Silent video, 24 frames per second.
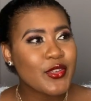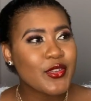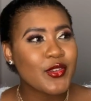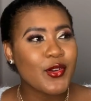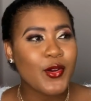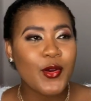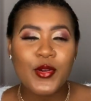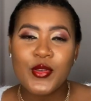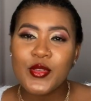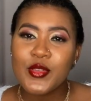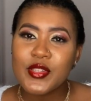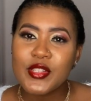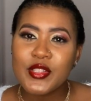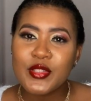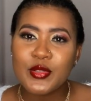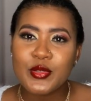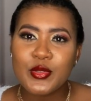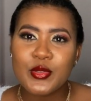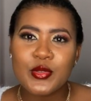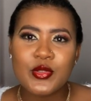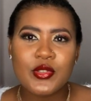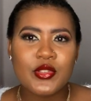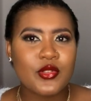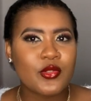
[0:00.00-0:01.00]
All you need to
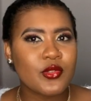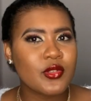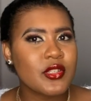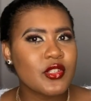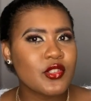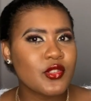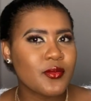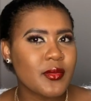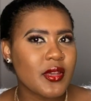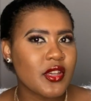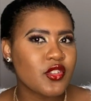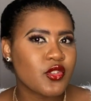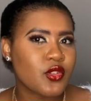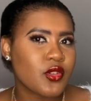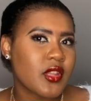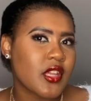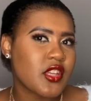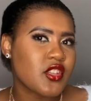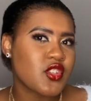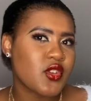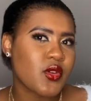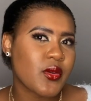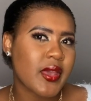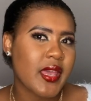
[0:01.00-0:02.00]
do is you need to make sure
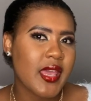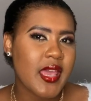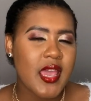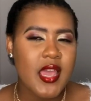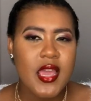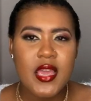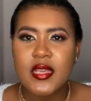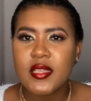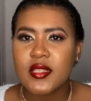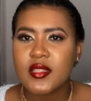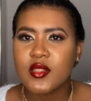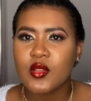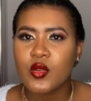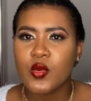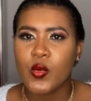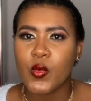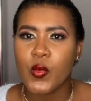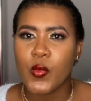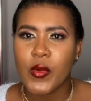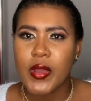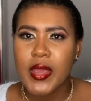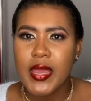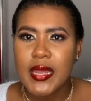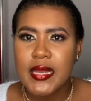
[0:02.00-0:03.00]
that your hair is still
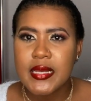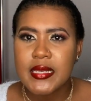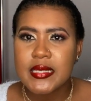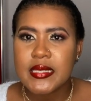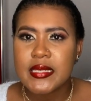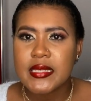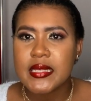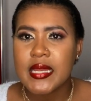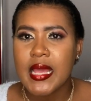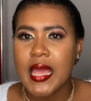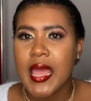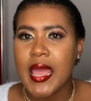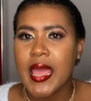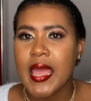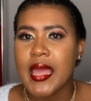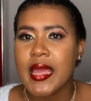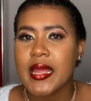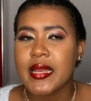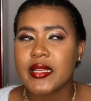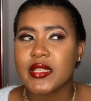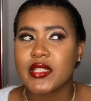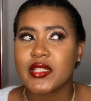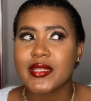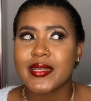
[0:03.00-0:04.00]
wet
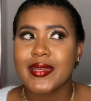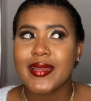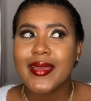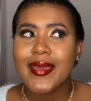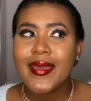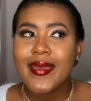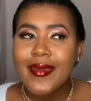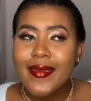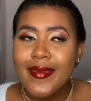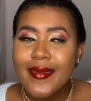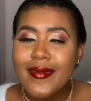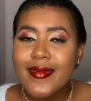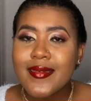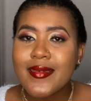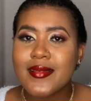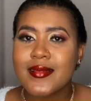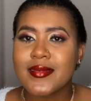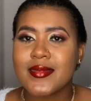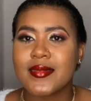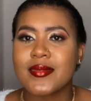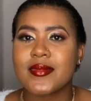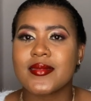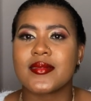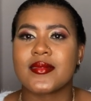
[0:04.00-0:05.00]
and
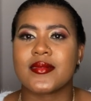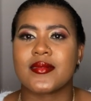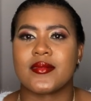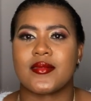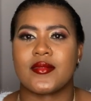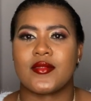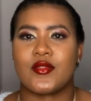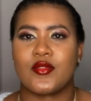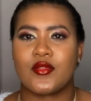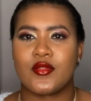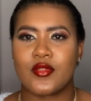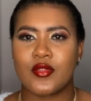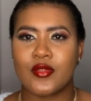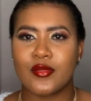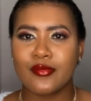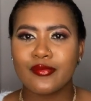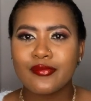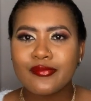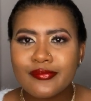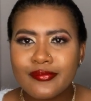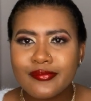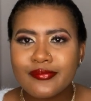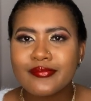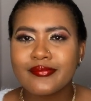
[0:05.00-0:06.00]
it's, you know,
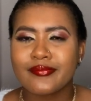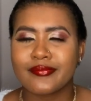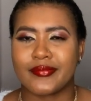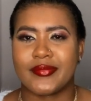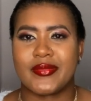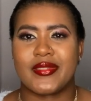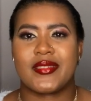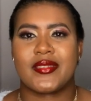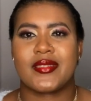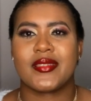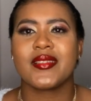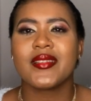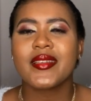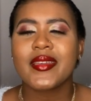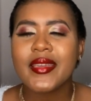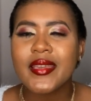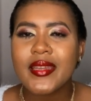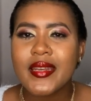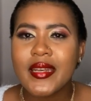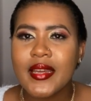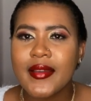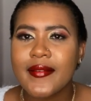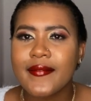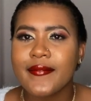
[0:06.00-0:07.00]
silky
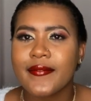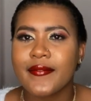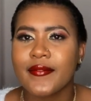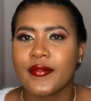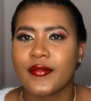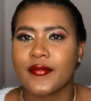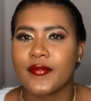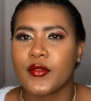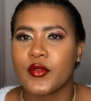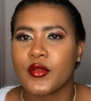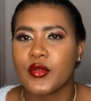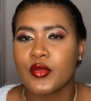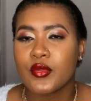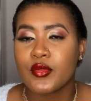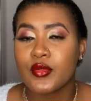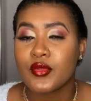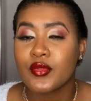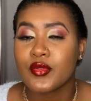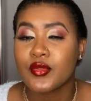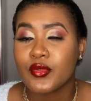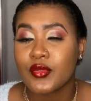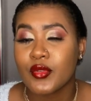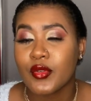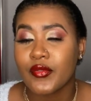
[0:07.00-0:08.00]
enough for you to
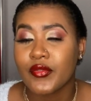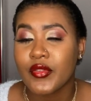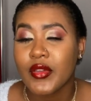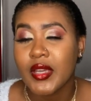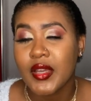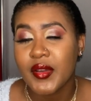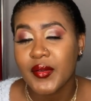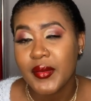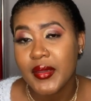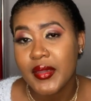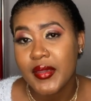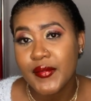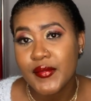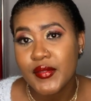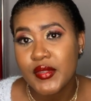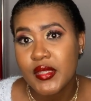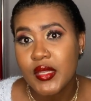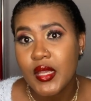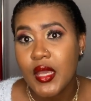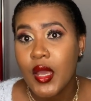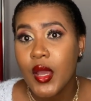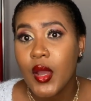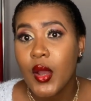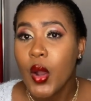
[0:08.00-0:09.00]
do your finger waves,
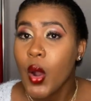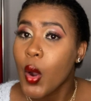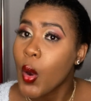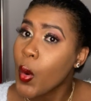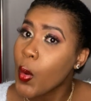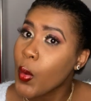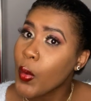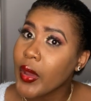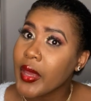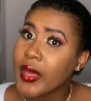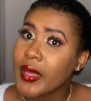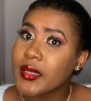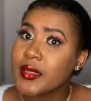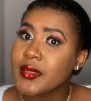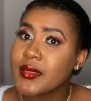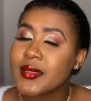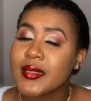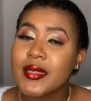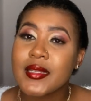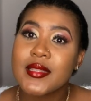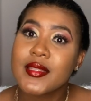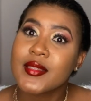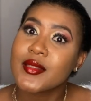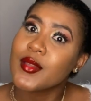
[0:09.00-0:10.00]
or
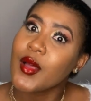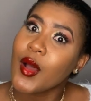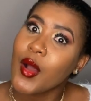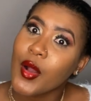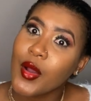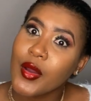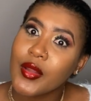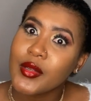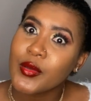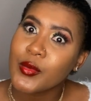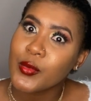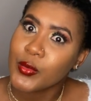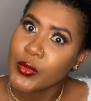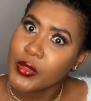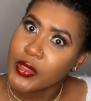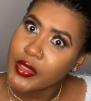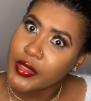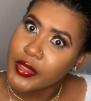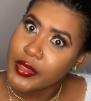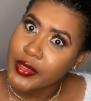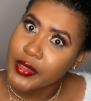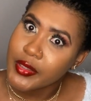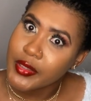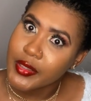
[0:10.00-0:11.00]
else it's not gonna
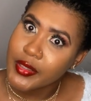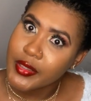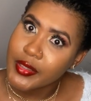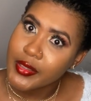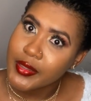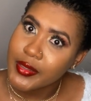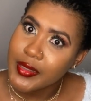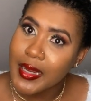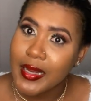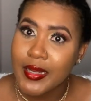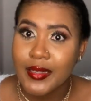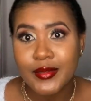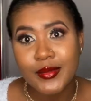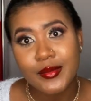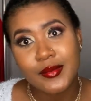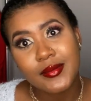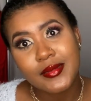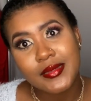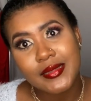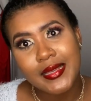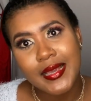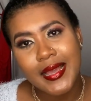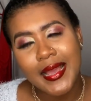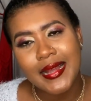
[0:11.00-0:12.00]
work. And don't
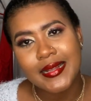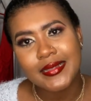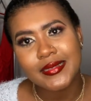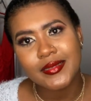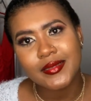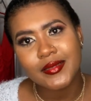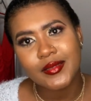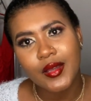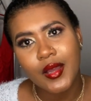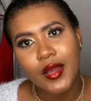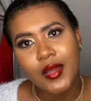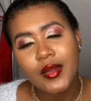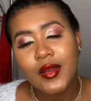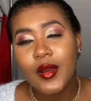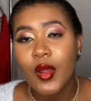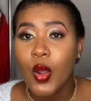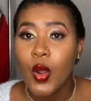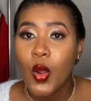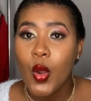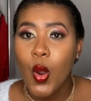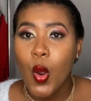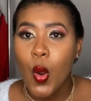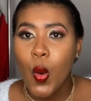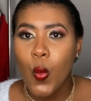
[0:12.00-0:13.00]
say I did not
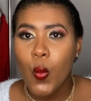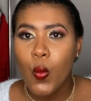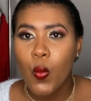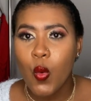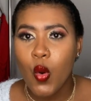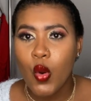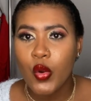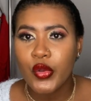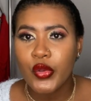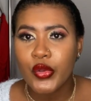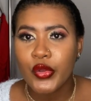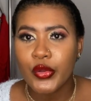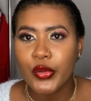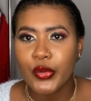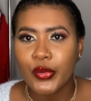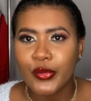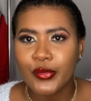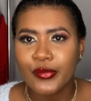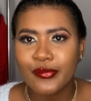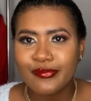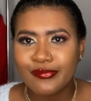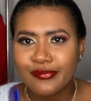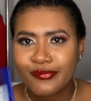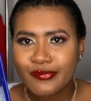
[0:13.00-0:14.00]
warn you.